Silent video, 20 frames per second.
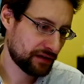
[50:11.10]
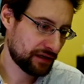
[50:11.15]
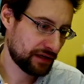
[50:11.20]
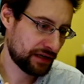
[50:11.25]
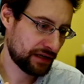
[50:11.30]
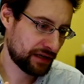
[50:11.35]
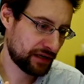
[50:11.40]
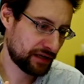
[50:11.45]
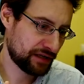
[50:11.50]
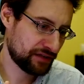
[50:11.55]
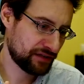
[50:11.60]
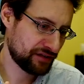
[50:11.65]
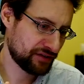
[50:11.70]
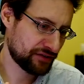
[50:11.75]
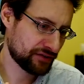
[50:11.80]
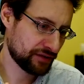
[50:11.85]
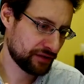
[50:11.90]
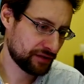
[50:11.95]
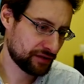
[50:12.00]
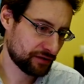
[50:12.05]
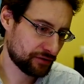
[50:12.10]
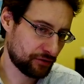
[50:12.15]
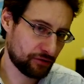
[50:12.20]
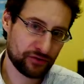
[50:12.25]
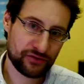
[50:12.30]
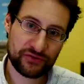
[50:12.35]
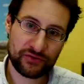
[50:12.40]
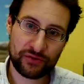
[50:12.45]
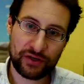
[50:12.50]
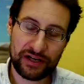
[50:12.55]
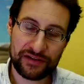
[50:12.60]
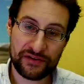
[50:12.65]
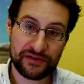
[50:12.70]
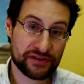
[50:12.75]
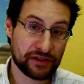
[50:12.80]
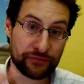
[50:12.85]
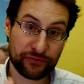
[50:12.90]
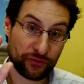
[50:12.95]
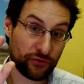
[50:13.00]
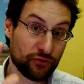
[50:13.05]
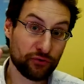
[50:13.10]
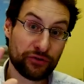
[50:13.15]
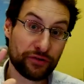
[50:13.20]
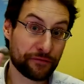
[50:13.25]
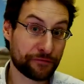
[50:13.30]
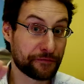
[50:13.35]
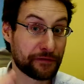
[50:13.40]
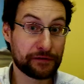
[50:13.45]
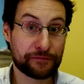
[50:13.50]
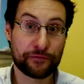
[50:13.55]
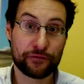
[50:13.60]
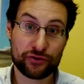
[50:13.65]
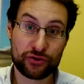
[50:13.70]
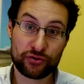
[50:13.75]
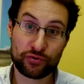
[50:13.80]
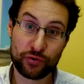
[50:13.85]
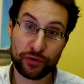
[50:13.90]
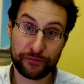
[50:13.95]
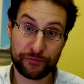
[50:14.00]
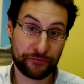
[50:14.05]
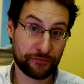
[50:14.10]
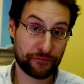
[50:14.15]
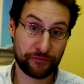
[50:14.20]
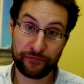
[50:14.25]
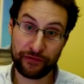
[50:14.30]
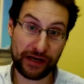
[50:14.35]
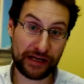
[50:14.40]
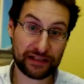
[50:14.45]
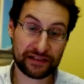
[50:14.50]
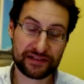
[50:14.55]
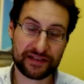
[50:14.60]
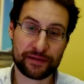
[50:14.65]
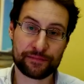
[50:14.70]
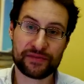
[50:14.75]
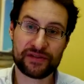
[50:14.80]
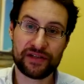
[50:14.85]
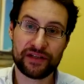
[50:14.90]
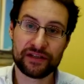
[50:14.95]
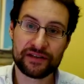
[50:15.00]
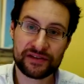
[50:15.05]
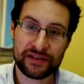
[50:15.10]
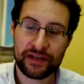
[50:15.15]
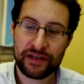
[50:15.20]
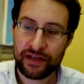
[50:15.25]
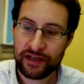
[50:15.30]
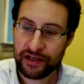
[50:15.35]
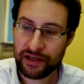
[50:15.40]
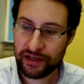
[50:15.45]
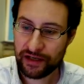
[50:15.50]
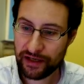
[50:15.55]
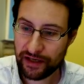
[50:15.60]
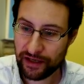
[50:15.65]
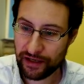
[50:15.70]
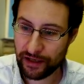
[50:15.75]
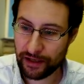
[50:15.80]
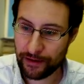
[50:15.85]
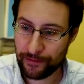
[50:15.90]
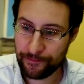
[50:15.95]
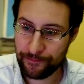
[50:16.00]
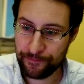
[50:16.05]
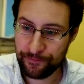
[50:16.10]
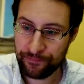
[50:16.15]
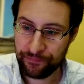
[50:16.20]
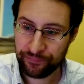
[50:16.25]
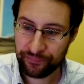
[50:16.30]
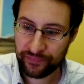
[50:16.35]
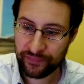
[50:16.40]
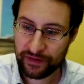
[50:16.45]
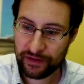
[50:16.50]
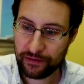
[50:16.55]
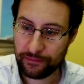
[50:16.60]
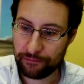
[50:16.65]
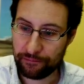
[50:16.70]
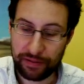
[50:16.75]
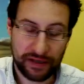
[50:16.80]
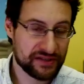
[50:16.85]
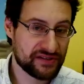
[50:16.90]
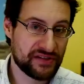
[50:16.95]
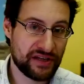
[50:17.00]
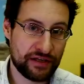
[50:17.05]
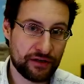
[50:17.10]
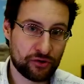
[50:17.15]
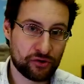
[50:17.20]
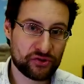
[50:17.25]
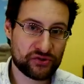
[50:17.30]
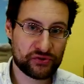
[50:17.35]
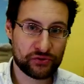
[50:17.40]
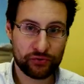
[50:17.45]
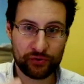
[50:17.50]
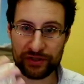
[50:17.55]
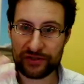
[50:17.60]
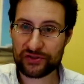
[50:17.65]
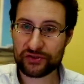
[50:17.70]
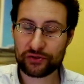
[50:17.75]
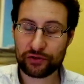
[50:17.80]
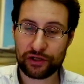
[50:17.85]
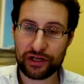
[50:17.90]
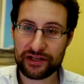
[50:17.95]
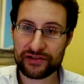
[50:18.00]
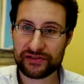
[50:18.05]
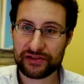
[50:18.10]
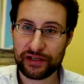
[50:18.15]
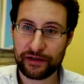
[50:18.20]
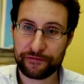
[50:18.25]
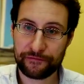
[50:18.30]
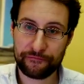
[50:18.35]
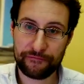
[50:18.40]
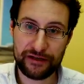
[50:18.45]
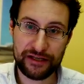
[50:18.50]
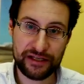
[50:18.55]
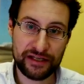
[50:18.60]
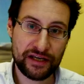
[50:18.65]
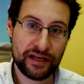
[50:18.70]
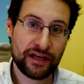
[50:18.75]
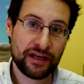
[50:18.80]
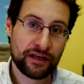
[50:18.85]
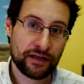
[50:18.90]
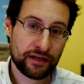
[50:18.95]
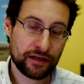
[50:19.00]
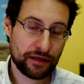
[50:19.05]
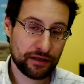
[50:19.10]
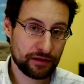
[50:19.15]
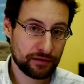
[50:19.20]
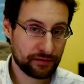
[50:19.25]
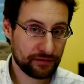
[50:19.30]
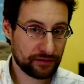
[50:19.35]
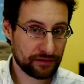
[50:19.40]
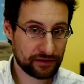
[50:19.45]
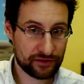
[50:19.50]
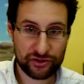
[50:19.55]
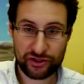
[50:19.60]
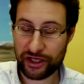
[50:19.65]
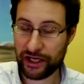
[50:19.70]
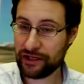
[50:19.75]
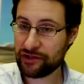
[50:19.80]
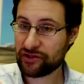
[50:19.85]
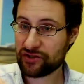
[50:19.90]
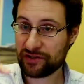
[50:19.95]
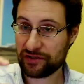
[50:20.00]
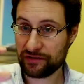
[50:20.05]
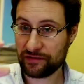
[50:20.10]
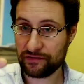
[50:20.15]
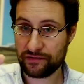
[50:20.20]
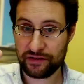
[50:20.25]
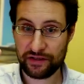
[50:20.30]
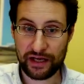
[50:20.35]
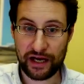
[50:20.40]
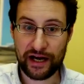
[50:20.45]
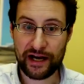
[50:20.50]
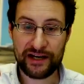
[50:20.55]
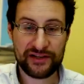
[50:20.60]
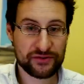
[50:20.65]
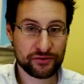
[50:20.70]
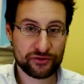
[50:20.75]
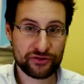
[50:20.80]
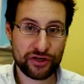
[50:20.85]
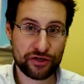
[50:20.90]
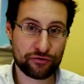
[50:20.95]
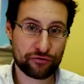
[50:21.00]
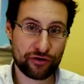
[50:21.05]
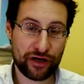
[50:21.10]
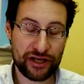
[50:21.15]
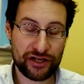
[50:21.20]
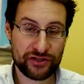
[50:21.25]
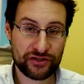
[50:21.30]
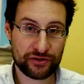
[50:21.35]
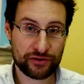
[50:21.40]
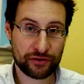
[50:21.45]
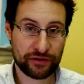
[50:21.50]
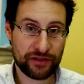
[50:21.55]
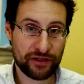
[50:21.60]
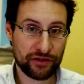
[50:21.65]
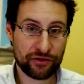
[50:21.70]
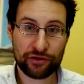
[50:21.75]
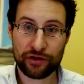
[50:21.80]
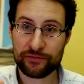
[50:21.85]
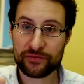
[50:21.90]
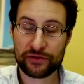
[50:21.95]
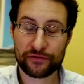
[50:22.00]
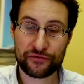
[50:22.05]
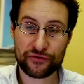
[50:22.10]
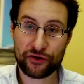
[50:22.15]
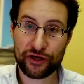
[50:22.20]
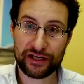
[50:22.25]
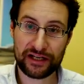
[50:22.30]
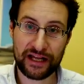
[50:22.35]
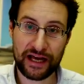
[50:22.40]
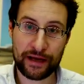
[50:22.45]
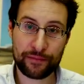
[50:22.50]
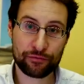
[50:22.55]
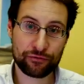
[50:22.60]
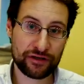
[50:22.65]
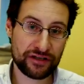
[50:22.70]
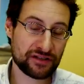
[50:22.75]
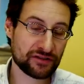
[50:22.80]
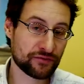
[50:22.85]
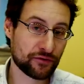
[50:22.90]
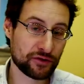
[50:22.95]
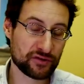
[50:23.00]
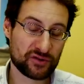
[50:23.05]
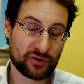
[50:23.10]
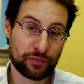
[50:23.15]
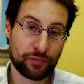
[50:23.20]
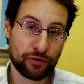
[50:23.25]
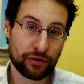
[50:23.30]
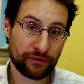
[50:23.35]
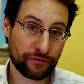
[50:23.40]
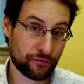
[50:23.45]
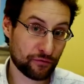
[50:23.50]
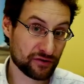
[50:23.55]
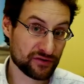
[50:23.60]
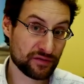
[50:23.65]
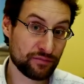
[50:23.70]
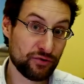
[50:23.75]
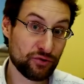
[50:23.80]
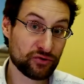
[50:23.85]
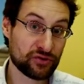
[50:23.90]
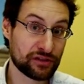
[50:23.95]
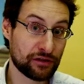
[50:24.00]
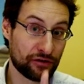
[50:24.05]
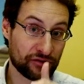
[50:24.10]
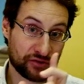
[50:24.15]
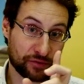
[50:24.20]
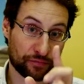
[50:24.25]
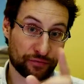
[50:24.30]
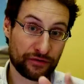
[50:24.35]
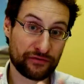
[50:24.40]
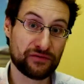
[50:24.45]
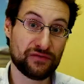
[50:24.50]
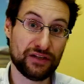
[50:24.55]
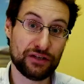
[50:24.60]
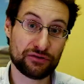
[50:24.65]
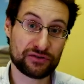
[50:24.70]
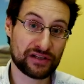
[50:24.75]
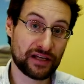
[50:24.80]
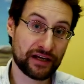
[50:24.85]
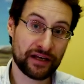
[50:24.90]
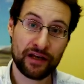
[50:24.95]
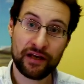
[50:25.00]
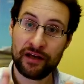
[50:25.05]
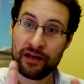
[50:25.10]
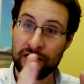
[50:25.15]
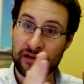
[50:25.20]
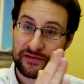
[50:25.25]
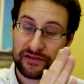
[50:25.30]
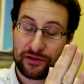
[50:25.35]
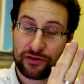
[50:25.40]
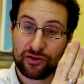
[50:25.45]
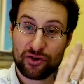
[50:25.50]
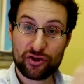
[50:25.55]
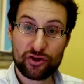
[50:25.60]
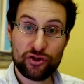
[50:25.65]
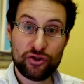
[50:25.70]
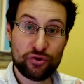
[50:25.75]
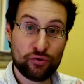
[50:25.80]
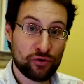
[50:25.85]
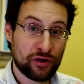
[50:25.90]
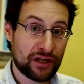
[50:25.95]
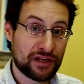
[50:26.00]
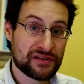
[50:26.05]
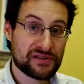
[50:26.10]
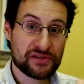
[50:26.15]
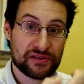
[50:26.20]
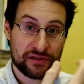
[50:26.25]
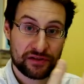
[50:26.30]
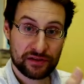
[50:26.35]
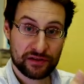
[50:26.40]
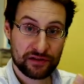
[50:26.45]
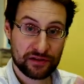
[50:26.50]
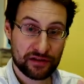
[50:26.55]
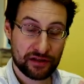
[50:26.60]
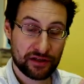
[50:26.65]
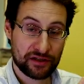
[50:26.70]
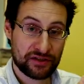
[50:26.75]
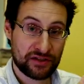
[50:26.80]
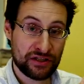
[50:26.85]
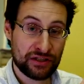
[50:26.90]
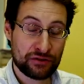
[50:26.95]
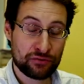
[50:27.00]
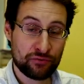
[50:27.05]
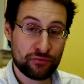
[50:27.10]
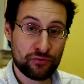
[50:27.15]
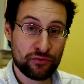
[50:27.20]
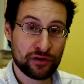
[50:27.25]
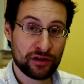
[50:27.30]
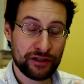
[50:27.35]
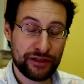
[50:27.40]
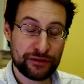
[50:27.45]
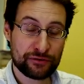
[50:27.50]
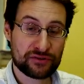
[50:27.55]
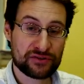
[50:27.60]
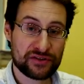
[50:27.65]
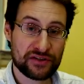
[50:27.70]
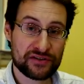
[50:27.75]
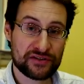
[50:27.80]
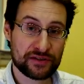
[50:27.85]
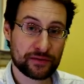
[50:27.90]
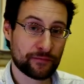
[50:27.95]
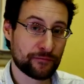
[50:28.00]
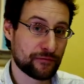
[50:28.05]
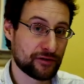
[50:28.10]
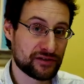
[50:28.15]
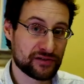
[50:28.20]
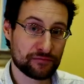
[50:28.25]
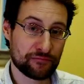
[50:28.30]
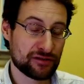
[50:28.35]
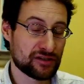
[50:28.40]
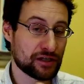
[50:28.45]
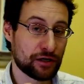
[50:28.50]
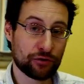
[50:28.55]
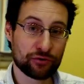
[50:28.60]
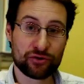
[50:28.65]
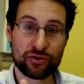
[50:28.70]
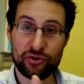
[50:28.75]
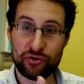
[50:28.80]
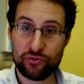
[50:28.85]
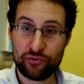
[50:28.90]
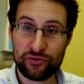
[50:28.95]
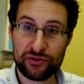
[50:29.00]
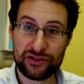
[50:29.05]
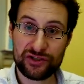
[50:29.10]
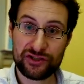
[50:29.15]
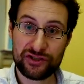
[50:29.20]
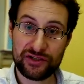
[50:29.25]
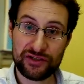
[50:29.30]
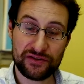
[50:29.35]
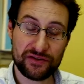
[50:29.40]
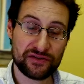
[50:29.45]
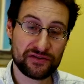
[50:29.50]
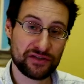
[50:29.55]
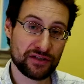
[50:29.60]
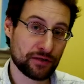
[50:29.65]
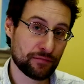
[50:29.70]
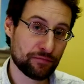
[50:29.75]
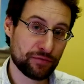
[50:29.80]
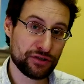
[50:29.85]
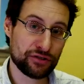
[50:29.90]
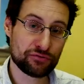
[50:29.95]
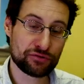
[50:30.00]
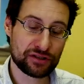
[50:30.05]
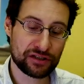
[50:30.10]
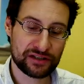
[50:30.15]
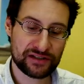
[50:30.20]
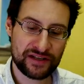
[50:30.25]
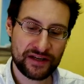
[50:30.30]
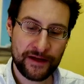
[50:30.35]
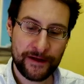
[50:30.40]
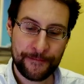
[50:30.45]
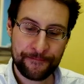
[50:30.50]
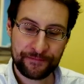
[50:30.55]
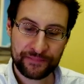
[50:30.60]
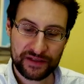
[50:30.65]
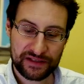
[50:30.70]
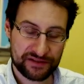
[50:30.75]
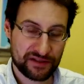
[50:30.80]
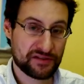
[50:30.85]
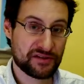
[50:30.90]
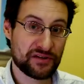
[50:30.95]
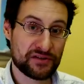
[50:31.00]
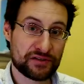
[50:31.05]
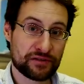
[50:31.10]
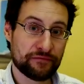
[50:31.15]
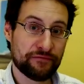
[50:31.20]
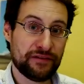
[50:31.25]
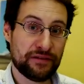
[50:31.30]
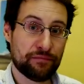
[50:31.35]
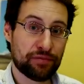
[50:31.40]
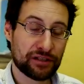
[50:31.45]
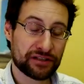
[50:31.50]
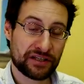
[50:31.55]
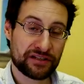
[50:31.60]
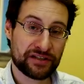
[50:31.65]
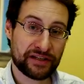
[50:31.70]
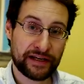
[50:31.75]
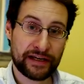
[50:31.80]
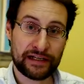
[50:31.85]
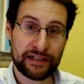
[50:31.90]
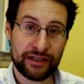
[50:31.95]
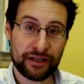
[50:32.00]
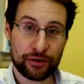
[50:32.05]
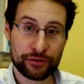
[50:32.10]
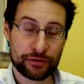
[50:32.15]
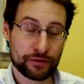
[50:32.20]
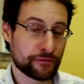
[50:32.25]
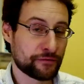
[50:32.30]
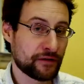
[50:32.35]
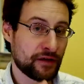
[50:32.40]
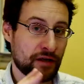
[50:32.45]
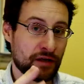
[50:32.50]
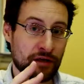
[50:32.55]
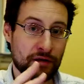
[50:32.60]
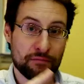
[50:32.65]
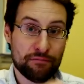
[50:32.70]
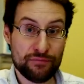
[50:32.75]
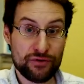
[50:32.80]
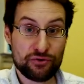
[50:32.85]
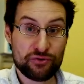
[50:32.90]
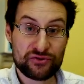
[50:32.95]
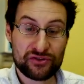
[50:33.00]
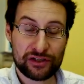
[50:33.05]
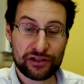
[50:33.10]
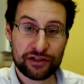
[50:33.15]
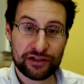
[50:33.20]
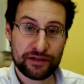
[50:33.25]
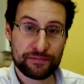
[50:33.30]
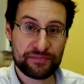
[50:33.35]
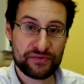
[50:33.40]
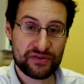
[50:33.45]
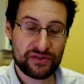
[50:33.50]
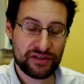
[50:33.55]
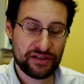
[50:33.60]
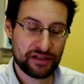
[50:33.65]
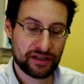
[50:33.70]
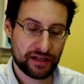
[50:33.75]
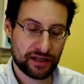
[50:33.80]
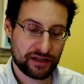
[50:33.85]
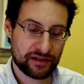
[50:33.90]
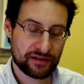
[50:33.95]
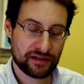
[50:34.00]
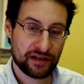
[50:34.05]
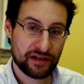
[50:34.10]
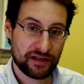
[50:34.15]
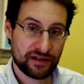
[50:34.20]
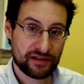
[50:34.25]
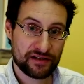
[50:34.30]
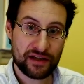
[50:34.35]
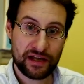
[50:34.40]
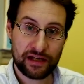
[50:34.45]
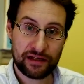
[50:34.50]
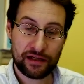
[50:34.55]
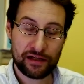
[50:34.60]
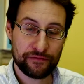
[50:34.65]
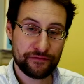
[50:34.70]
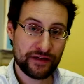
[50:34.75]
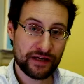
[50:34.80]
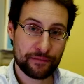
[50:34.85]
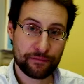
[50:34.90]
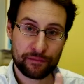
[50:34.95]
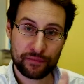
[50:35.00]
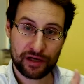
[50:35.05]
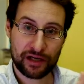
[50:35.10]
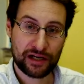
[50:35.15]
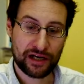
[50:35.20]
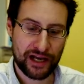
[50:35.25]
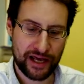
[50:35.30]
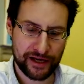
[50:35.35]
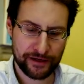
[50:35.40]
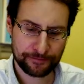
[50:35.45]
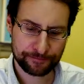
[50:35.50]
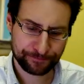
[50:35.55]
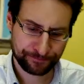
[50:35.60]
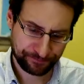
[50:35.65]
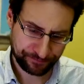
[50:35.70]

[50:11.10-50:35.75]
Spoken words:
and also other stuff. So UDEV will for sure fail some things. But then also installer stuff, we changed ISO generation in terms of shared libraries for support for the Musel, also previous videos, like the GNU-less T2 Linux system without GNU, GCC and binutils. The system we built entirely out of Musel, libc and LLVM Clang.